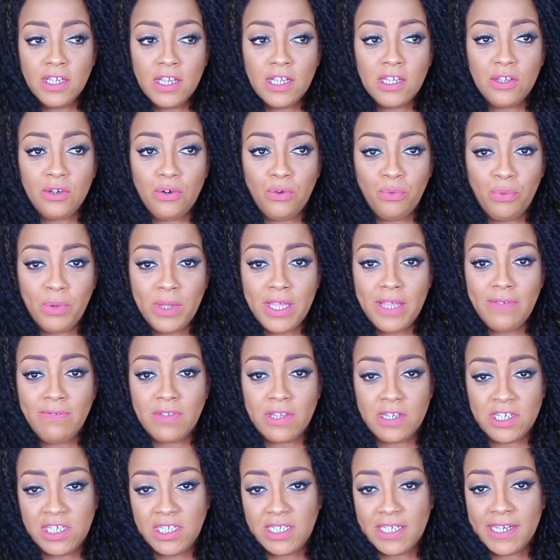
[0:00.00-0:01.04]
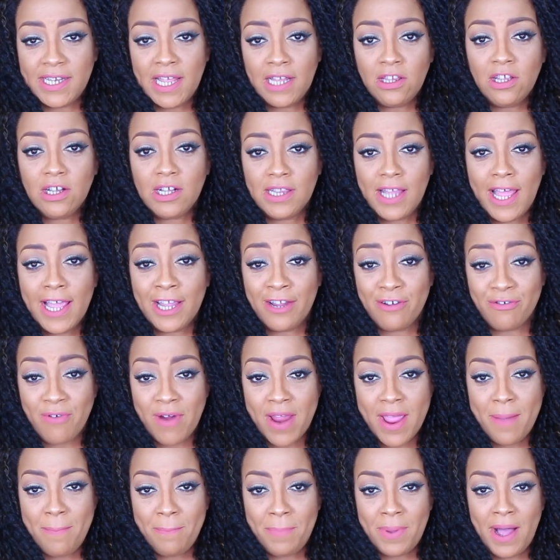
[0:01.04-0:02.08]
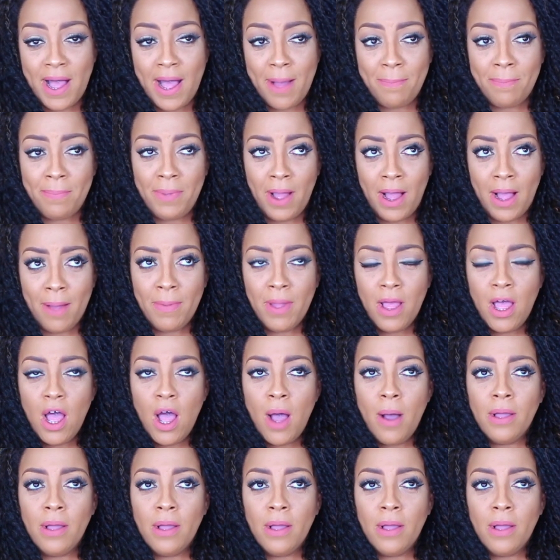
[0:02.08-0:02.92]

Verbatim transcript: The little weaved, she said they look like grandpa, um,